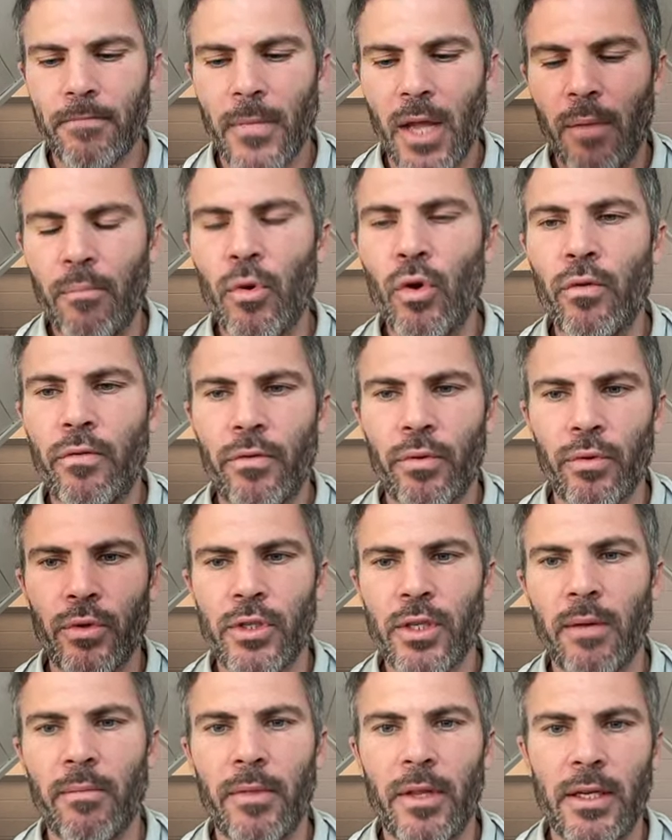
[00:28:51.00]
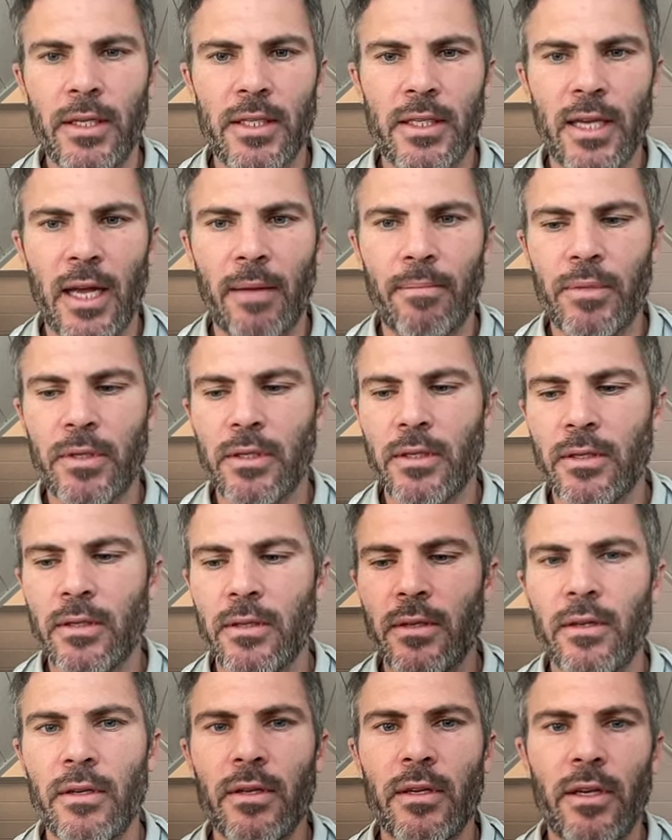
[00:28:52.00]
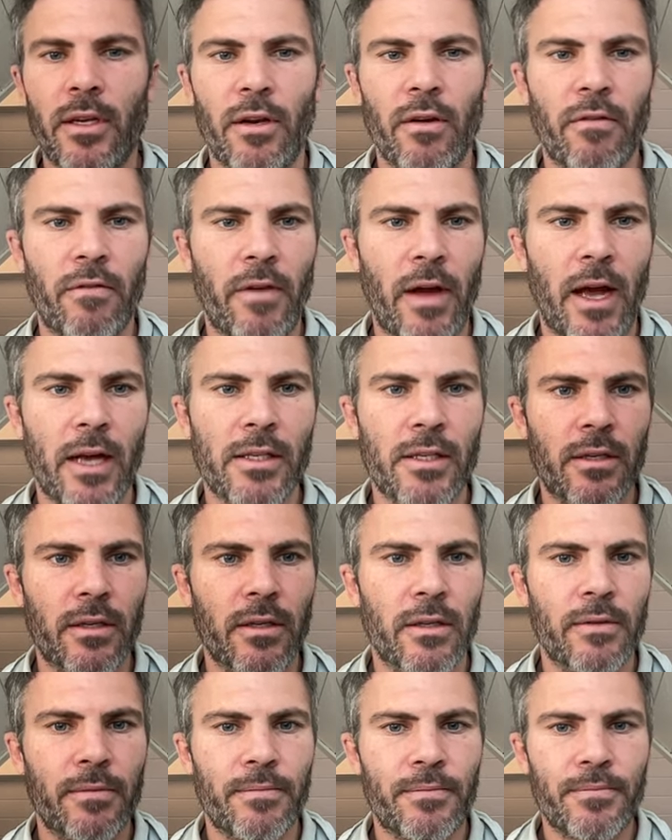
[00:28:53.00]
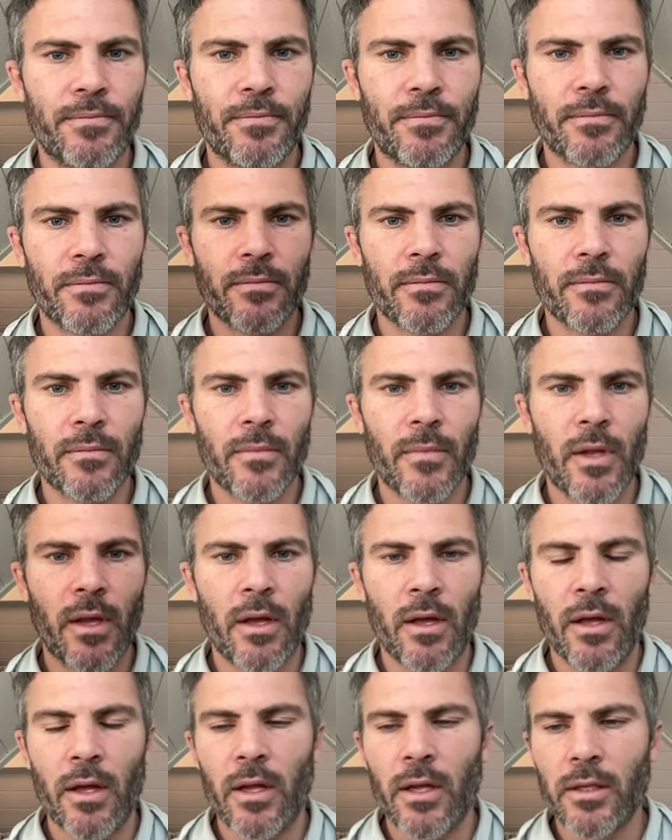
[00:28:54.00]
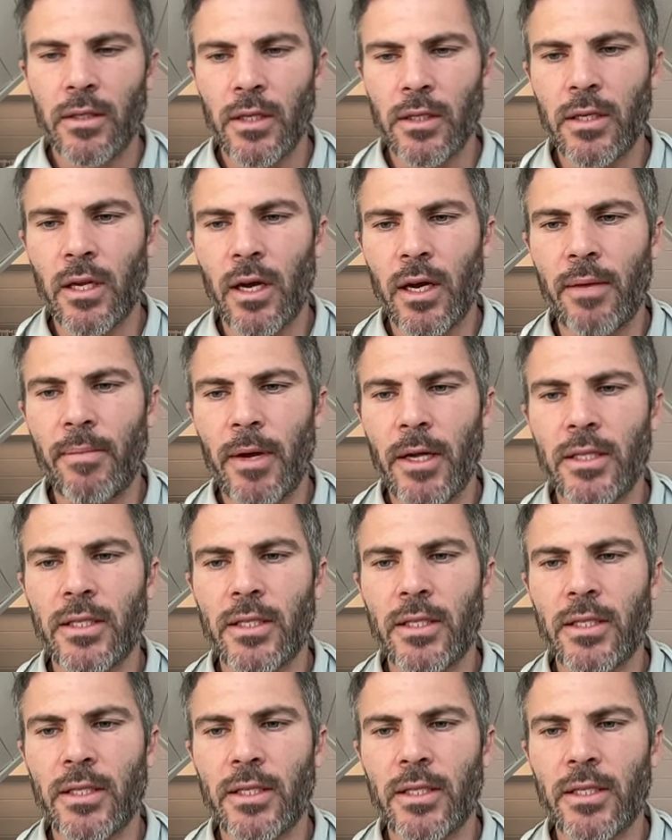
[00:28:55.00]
move through some of these steps faster. So let's talk about